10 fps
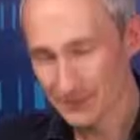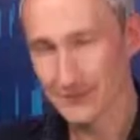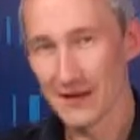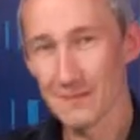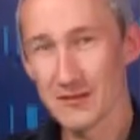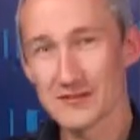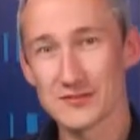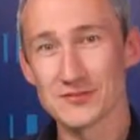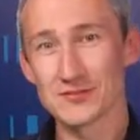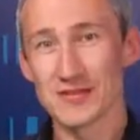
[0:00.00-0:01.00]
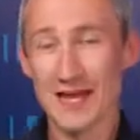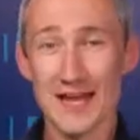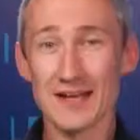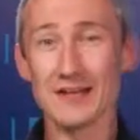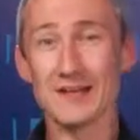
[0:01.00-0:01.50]
that brings us to the
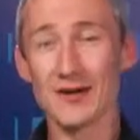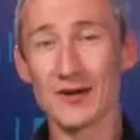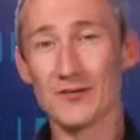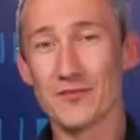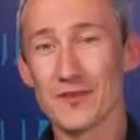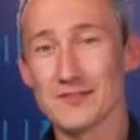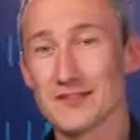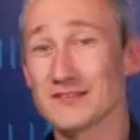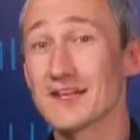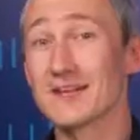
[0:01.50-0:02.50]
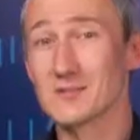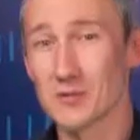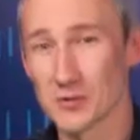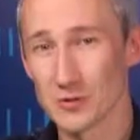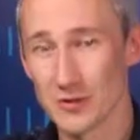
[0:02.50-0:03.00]
end of this containers
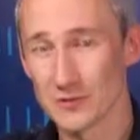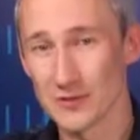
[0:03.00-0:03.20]
module. Hopefully you